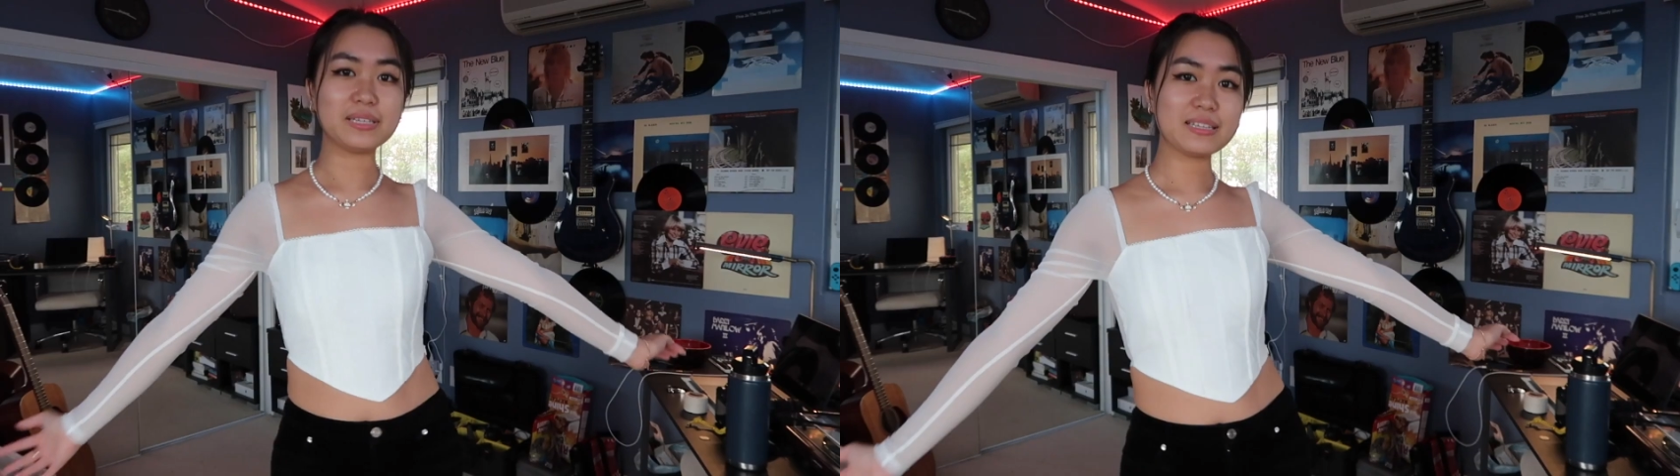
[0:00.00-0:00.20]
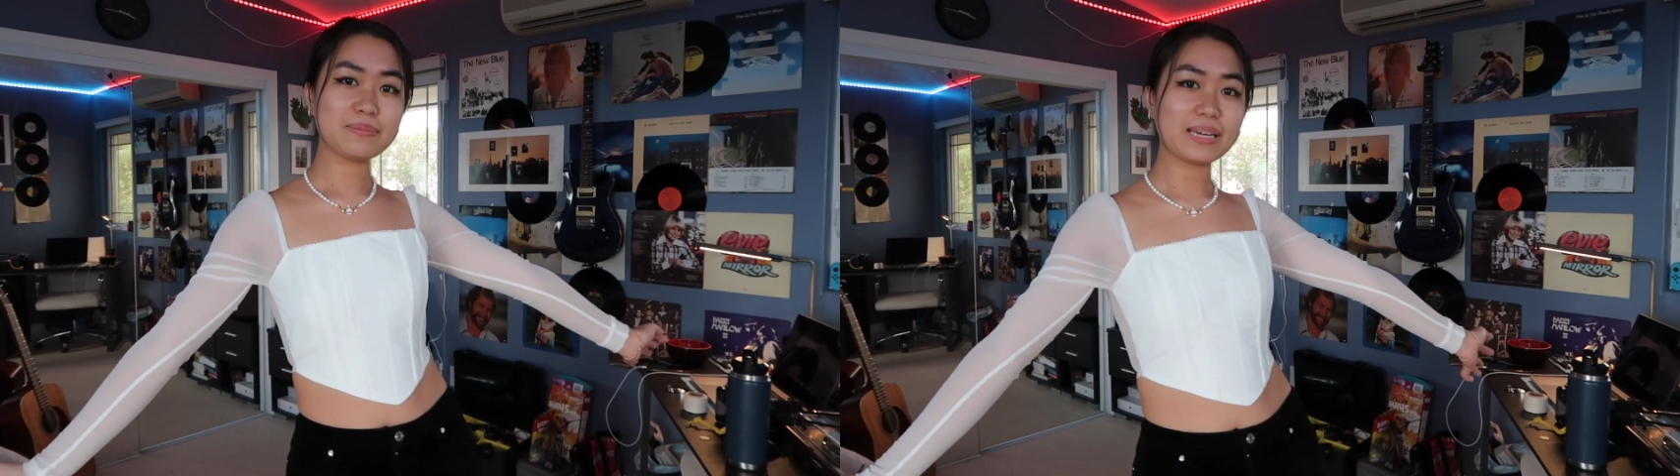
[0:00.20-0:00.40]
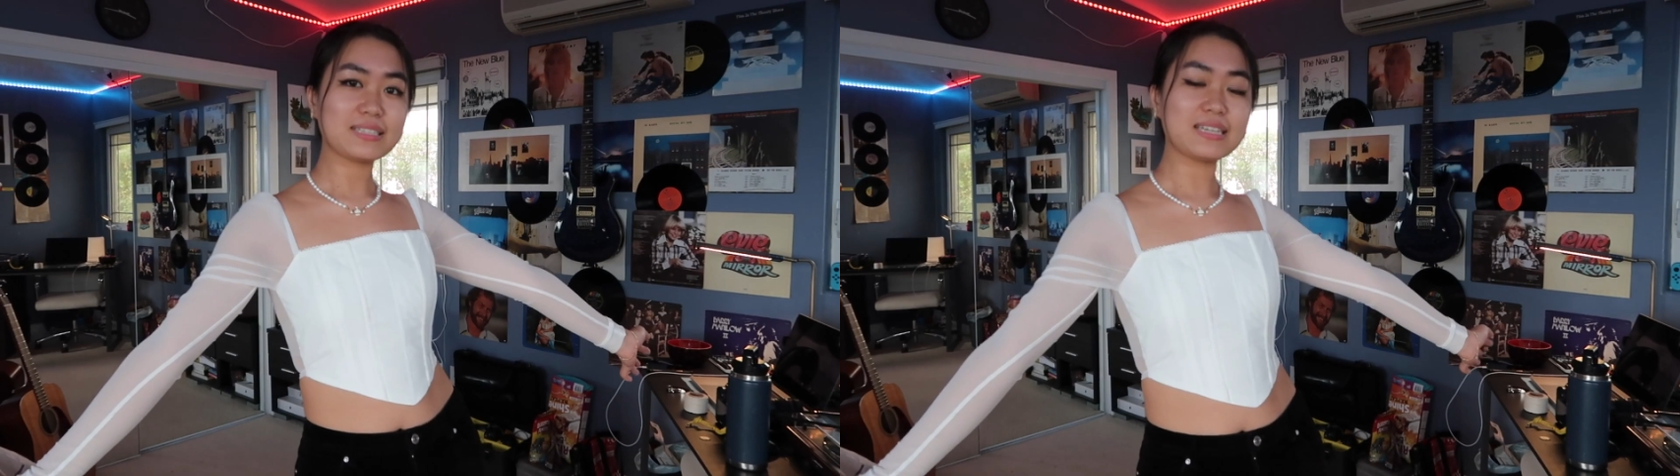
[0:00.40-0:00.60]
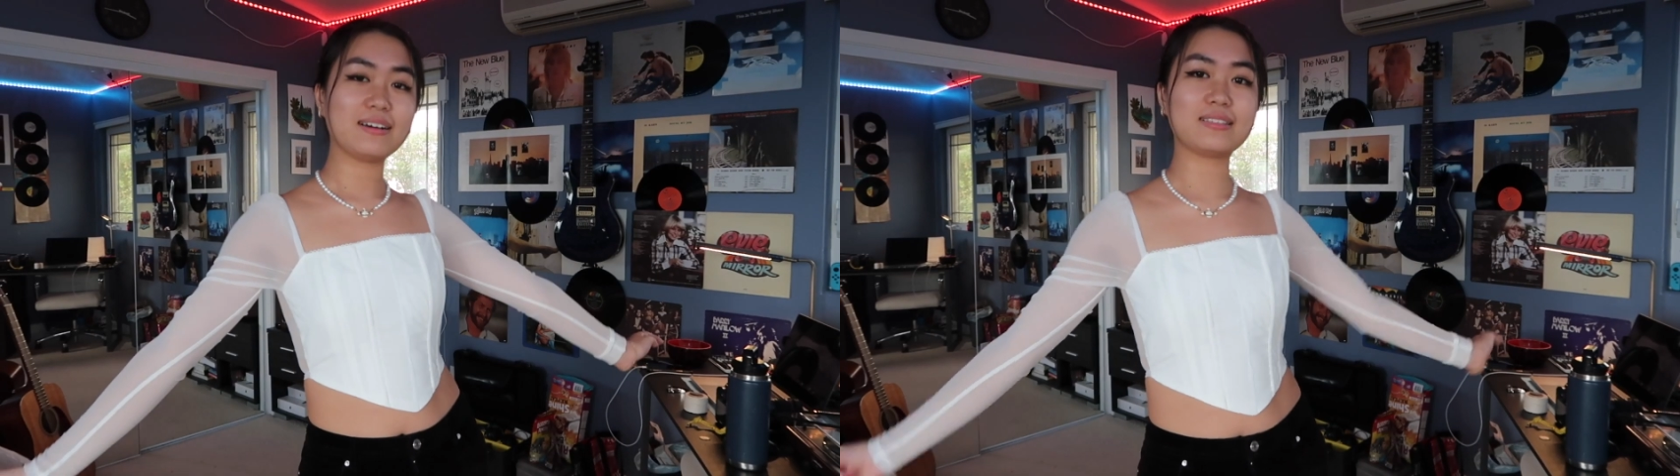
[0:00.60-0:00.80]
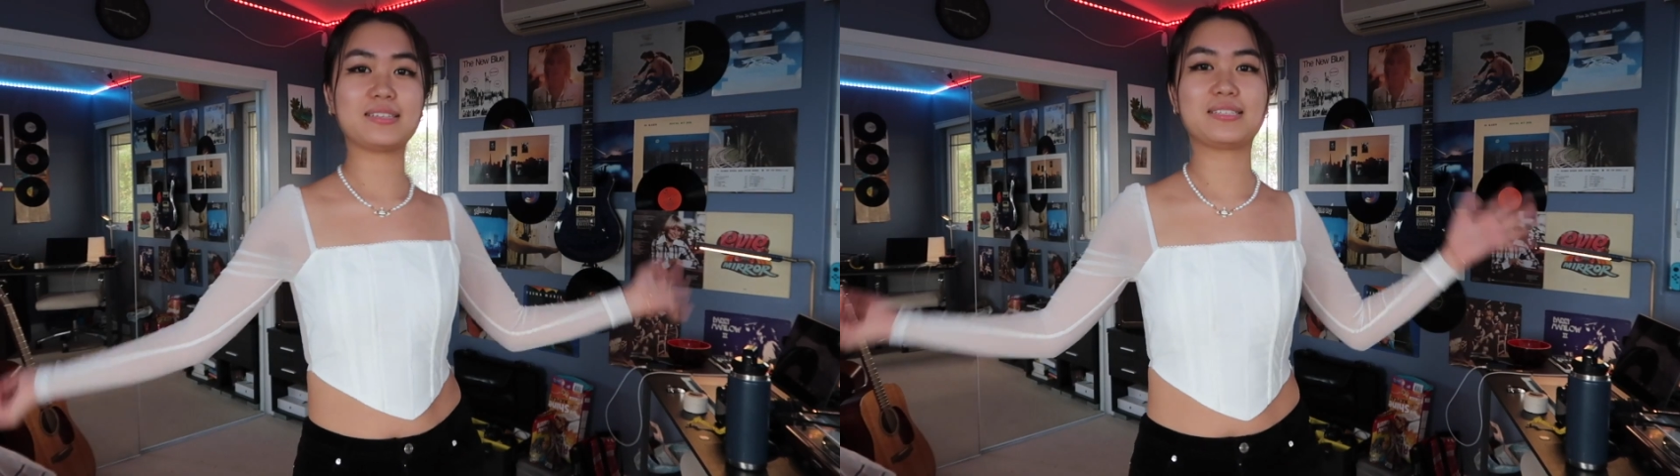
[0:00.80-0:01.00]
Ethan picked
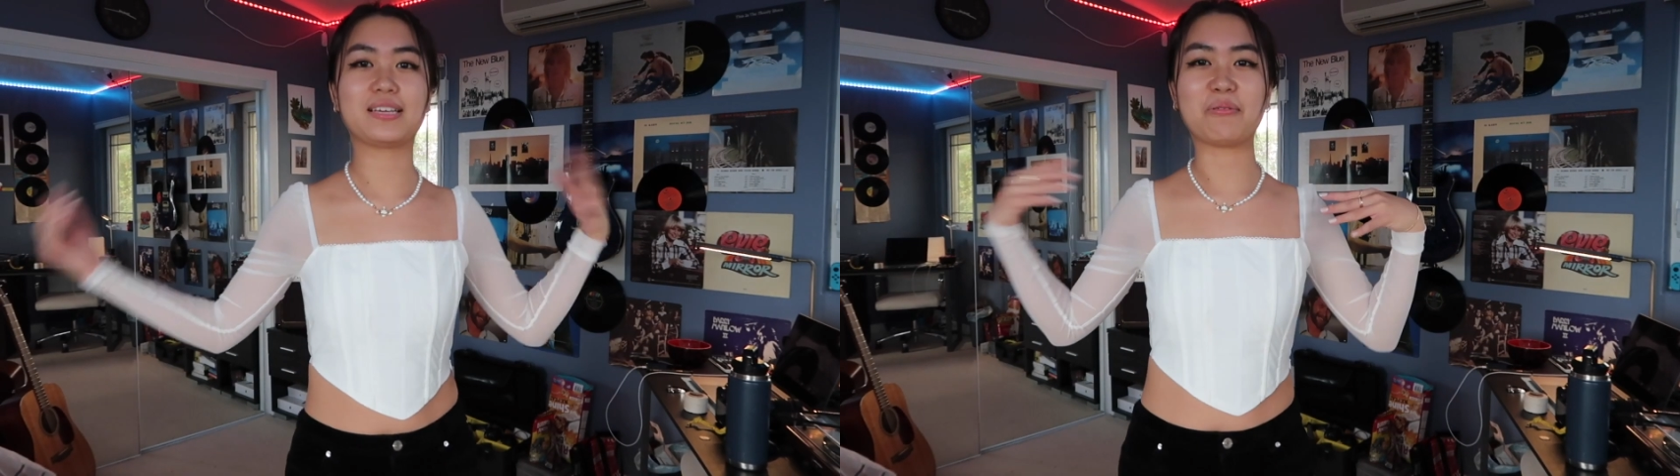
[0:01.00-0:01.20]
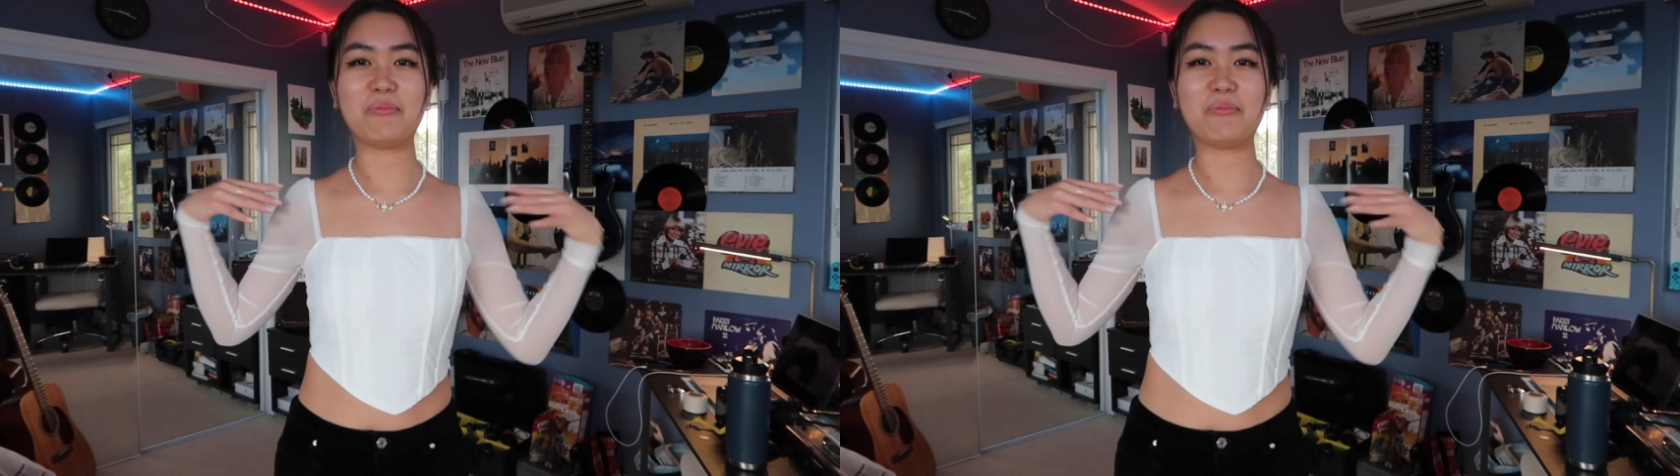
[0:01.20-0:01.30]
out this like